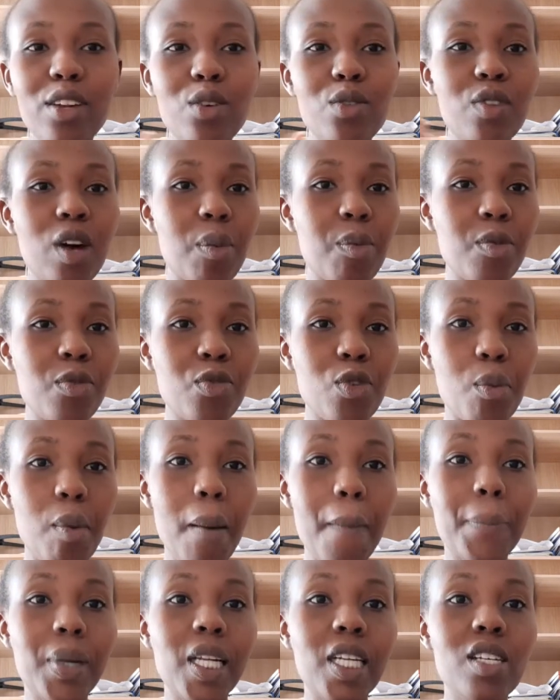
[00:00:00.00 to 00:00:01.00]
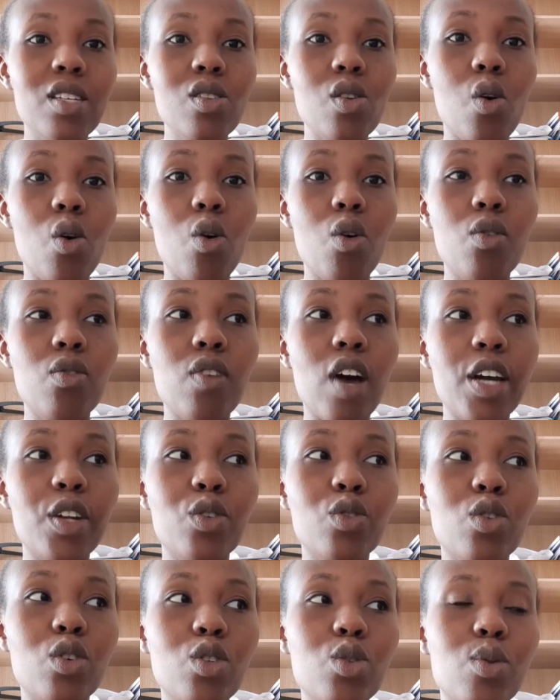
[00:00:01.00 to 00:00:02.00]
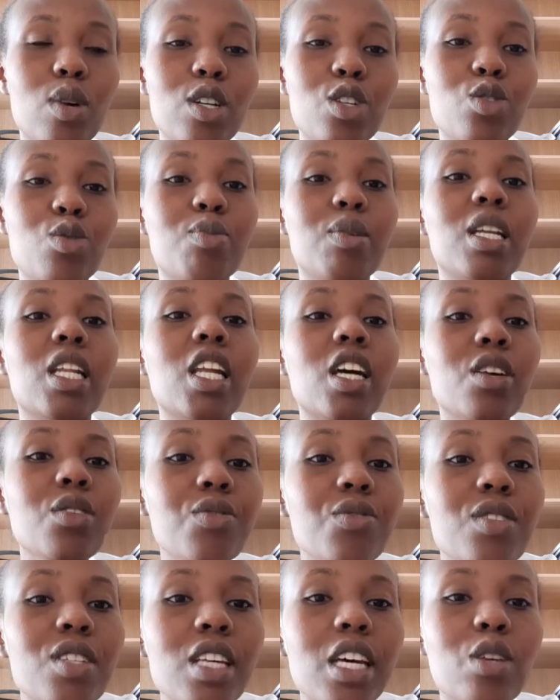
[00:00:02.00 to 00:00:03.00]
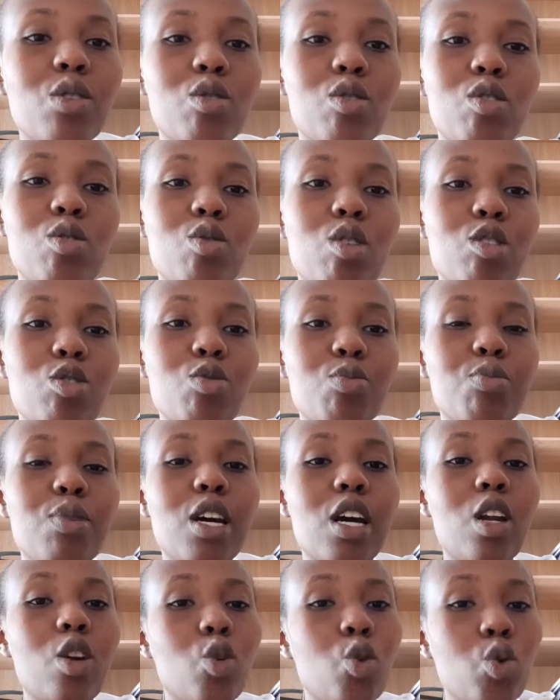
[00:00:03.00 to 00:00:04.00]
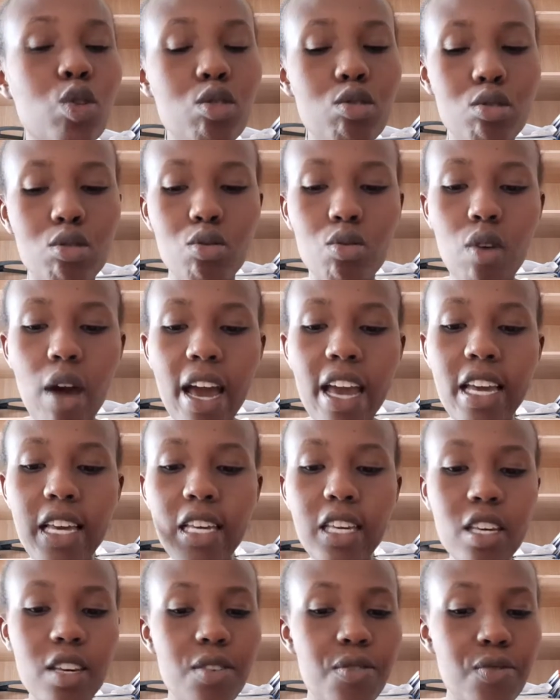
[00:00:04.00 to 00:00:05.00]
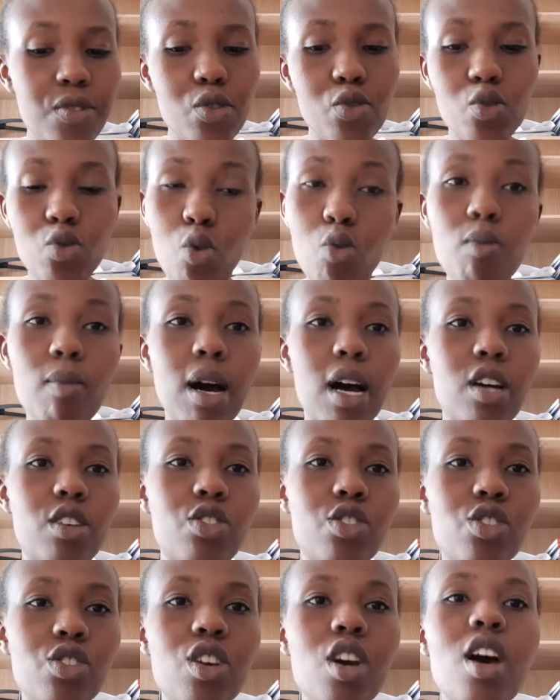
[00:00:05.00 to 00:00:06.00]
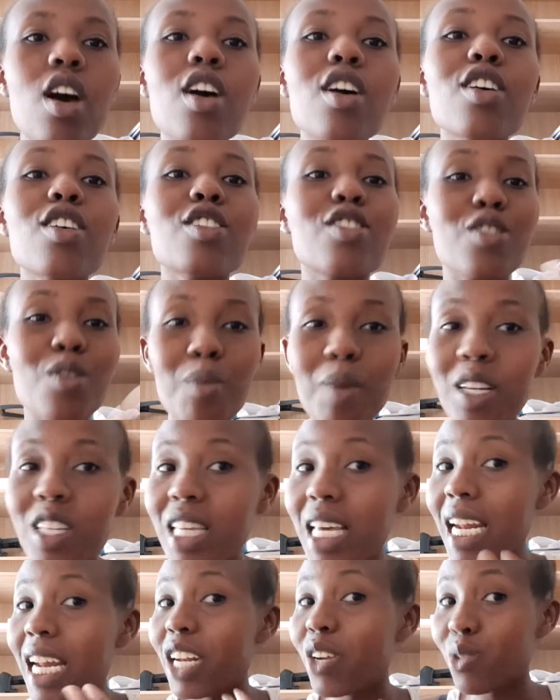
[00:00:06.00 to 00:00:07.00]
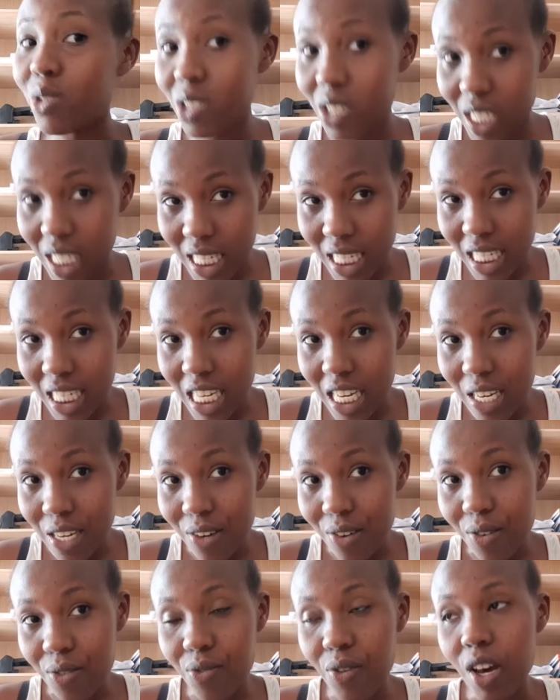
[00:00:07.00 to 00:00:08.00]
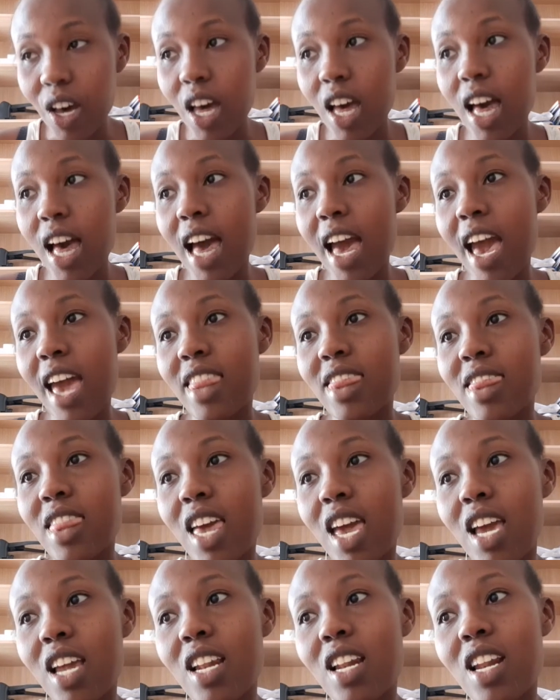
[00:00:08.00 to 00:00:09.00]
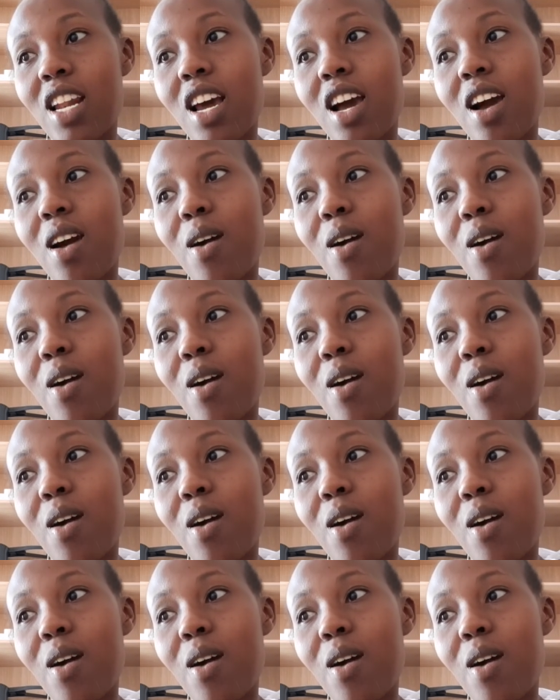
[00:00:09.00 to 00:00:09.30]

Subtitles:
of coming from a place of I do not want to be left, I do not want to be alone, so I give so much that I don't receive. And then